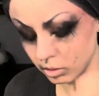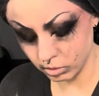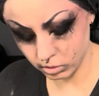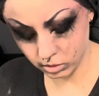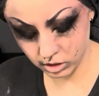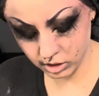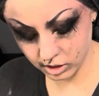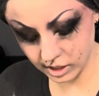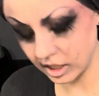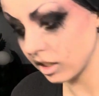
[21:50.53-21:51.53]
oh,
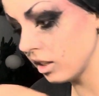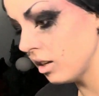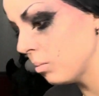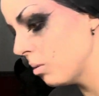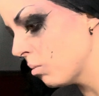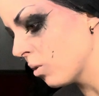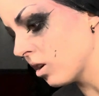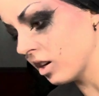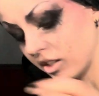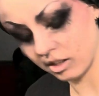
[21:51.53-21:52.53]
I need a little bit more
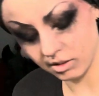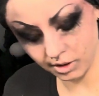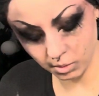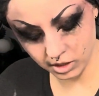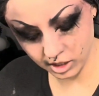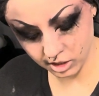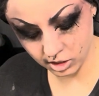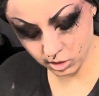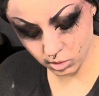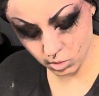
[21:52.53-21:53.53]
on there if I want it to
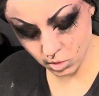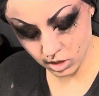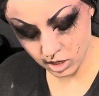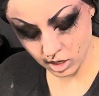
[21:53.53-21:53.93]
do